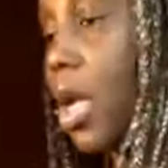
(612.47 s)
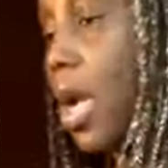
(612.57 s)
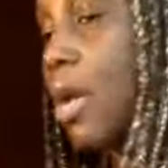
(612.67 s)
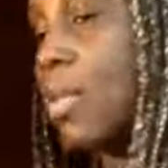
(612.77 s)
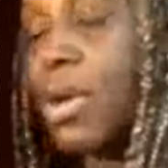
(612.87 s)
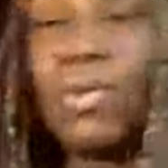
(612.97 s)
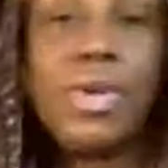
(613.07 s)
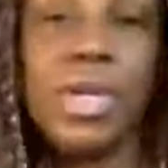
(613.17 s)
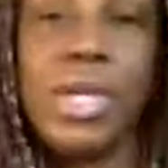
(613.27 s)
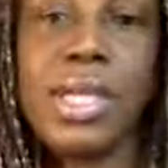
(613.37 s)
I don't want to
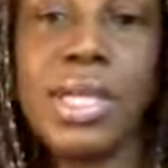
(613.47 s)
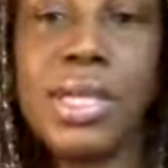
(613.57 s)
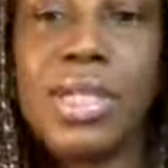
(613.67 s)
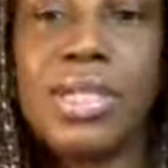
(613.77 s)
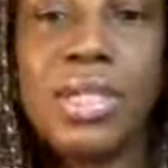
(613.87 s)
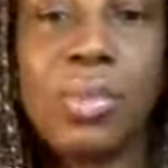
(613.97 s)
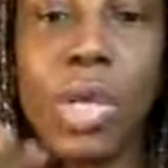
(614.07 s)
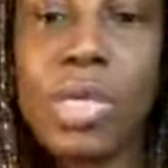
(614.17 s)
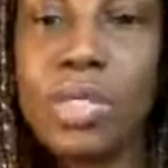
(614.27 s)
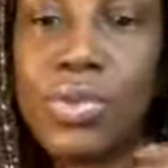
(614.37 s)
overcook it. I just
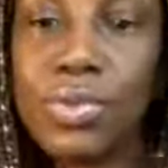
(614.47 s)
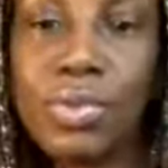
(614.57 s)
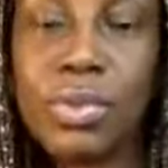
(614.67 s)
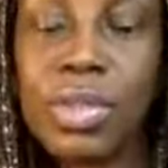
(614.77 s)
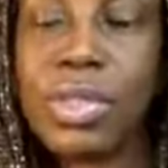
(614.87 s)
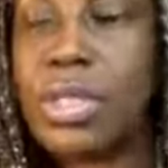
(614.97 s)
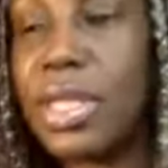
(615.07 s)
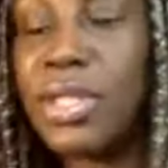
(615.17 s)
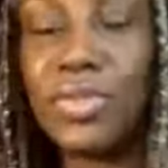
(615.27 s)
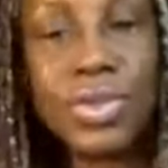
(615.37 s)
wanted to
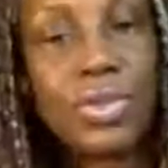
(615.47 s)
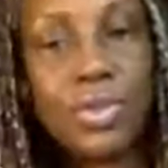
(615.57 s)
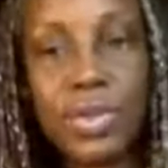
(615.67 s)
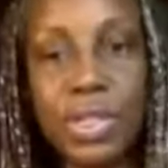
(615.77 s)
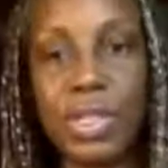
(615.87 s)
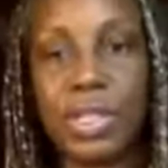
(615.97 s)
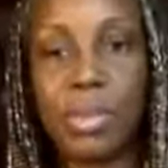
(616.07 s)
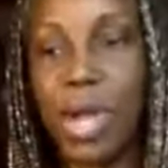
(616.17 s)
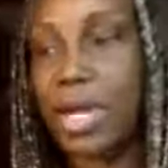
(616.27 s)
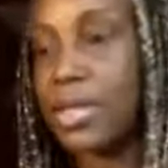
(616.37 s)
introduce the
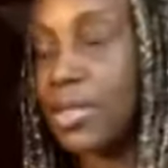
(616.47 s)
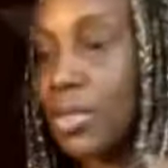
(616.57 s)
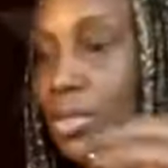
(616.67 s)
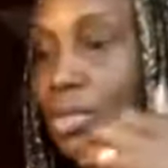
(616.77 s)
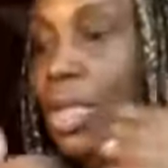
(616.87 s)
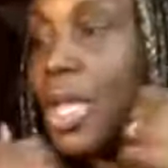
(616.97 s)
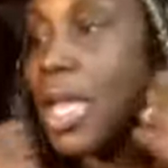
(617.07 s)
products to you.